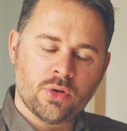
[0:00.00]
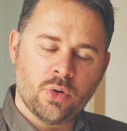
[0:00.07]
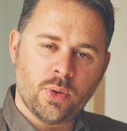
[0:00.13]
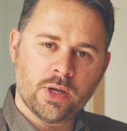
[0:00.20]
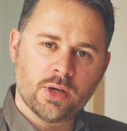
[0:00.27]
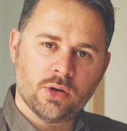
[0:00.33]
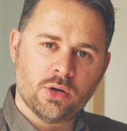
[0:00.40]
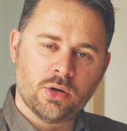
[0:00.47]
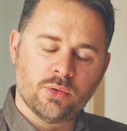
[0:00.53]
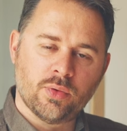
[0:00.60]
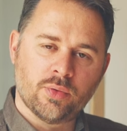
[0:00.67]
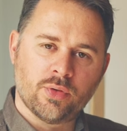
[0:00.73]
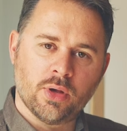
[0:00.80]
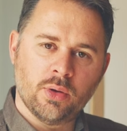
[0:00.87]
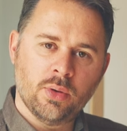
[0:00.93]
quick
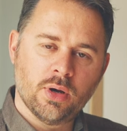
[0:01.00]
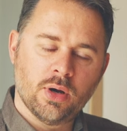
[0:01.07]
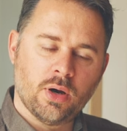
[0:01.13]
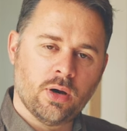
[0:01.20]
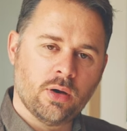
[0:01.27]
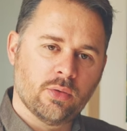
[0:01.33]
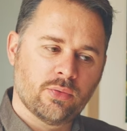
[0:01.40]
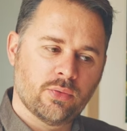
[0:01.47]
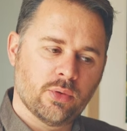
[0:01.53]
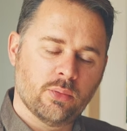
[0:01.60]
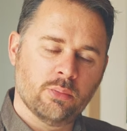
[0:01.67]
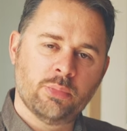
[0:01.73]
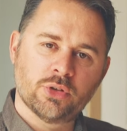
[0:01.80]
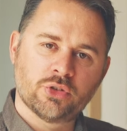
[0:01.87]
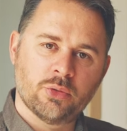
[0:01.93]
overview of
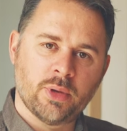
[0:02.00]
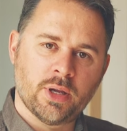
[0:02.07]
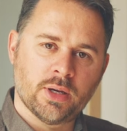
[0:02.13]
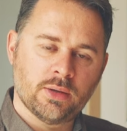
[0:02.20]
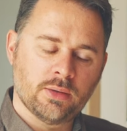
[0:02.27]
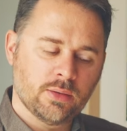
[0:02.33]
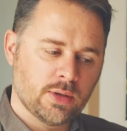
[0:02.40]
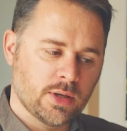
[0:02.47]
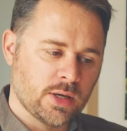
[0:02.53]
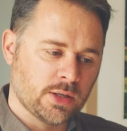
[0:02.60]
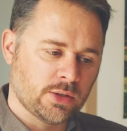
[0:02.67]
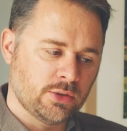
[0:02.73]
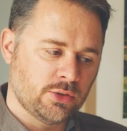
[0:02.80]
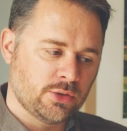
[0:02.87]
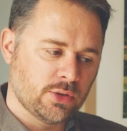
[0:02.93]
Buttermere
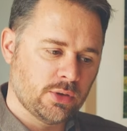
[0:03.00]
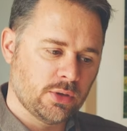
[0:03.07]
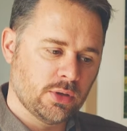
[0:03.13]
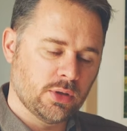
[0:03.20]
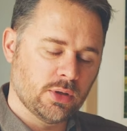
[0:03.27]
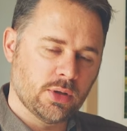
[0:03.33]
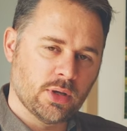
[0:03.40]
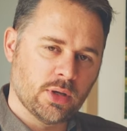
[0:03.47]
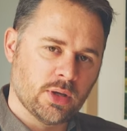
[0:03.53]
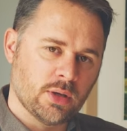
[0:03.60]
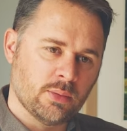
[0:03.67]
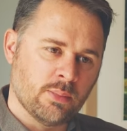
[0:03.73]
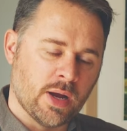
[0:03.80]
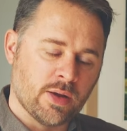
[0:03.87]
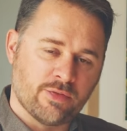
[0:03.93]
and
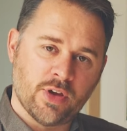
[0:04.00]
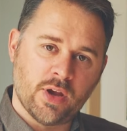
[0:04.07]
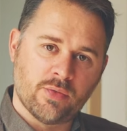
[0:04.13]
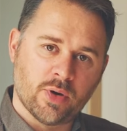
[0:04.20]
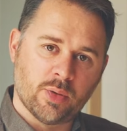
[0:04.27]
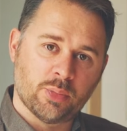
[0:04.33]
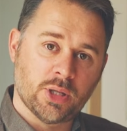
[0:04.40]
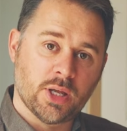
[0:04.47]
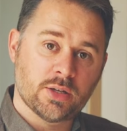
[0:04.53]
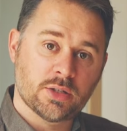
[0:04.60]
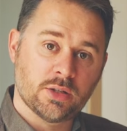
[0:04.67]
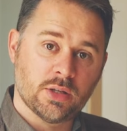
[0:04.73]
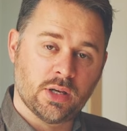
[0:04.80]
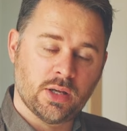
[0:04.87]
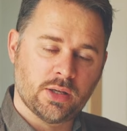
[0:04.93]
my favourite place
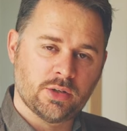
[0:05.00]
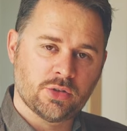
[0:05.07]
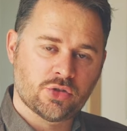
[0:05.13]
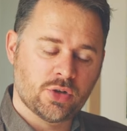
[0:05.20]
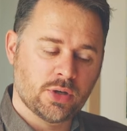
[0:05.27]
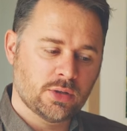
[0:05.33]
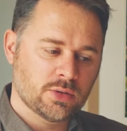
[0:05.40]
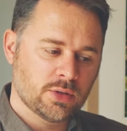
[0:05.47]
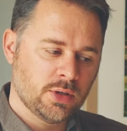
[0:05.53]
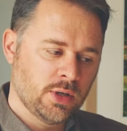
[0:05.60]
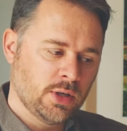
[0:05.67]
in the Lake District.